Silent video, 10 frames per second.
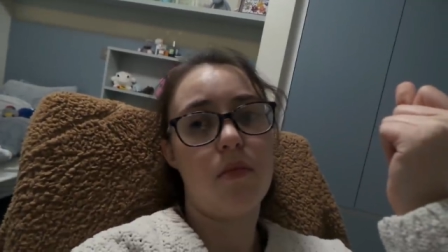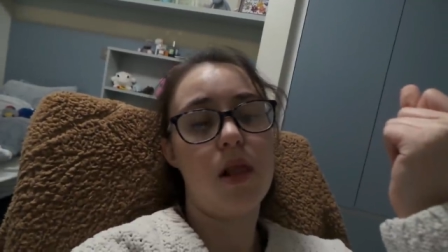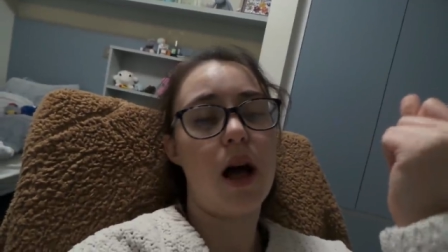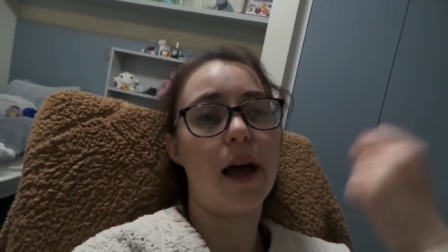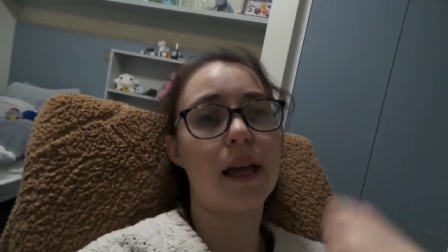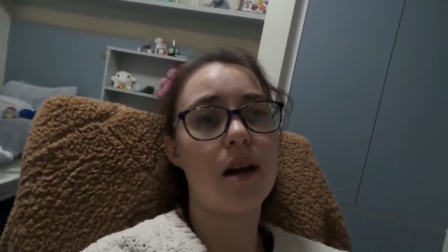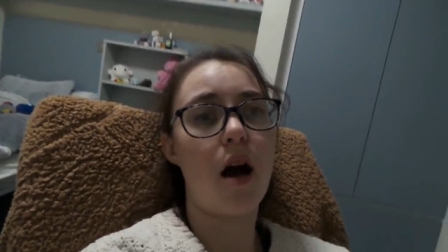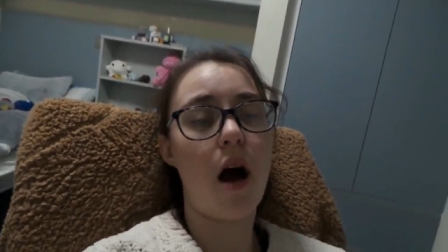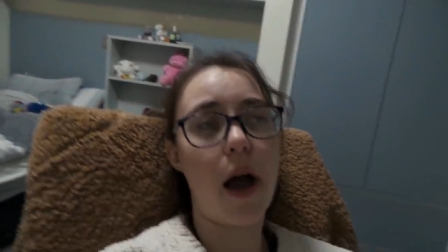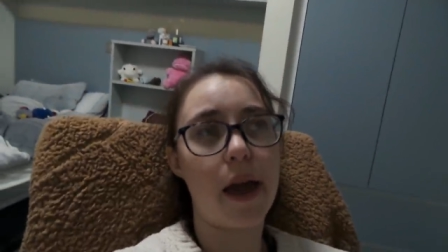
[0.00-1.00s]
like
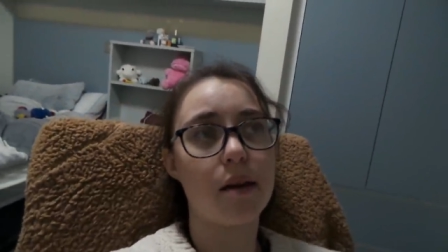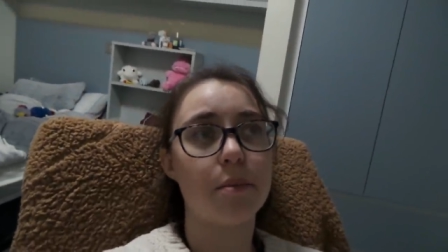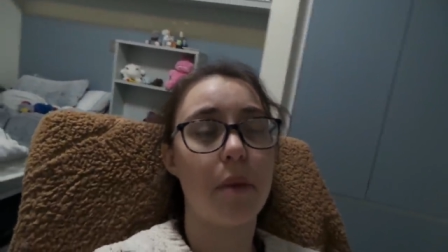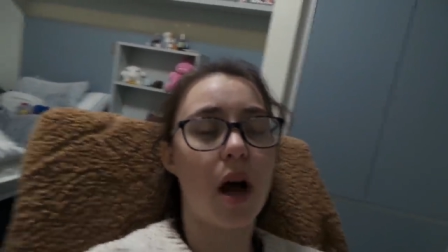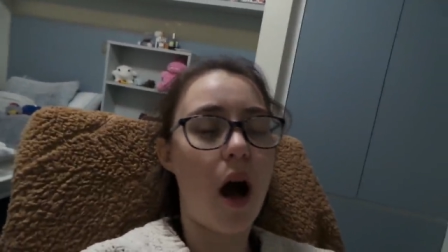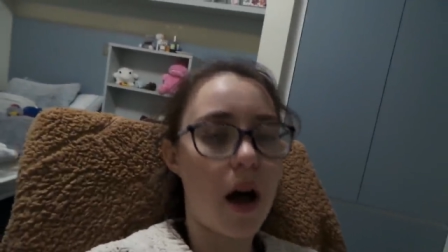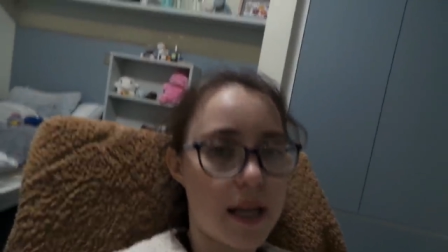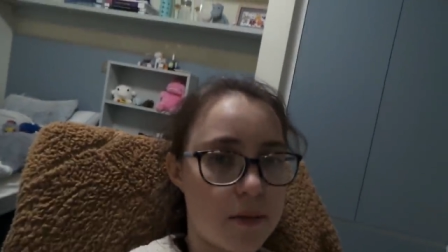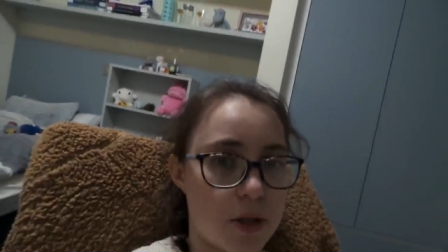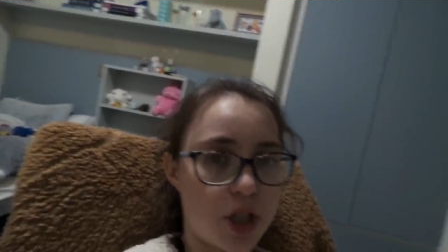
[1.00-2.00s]
i my
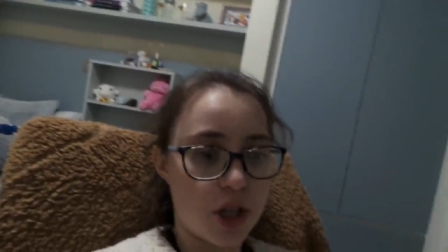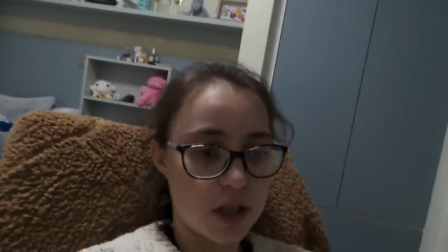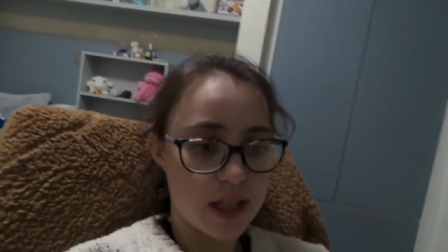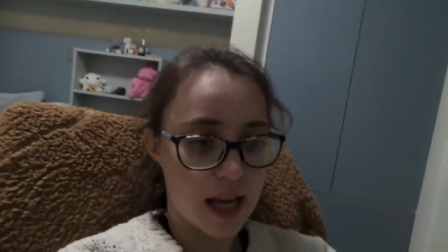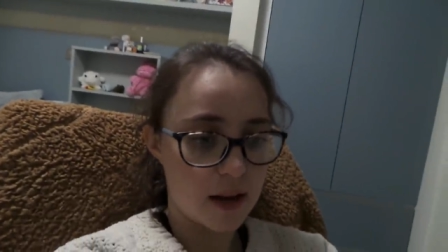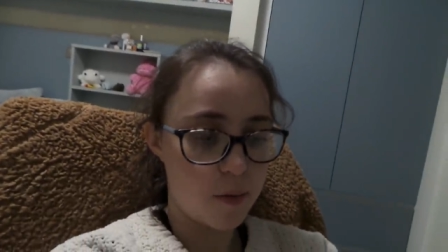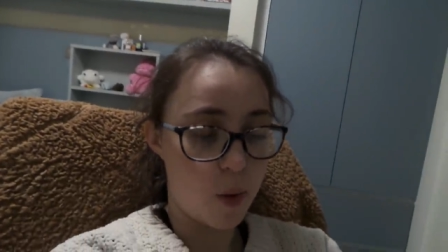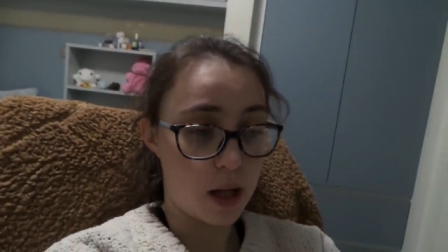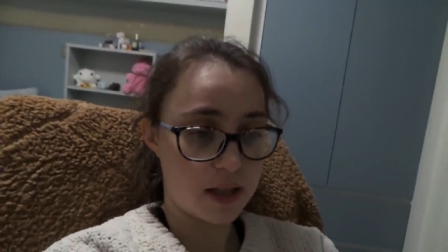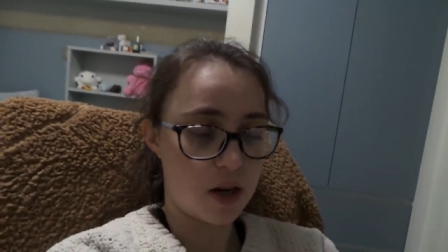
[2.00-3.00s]
eyes were shutting
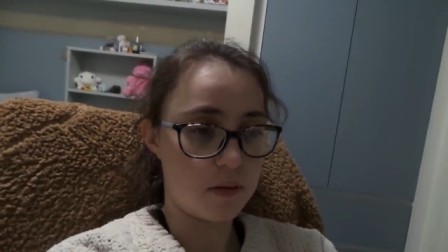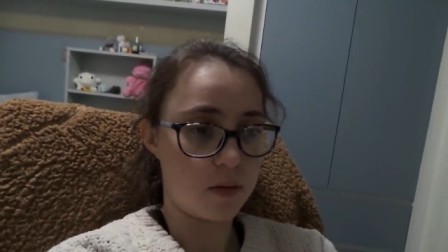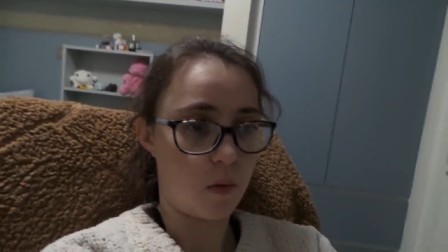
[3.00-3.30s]
whilst i was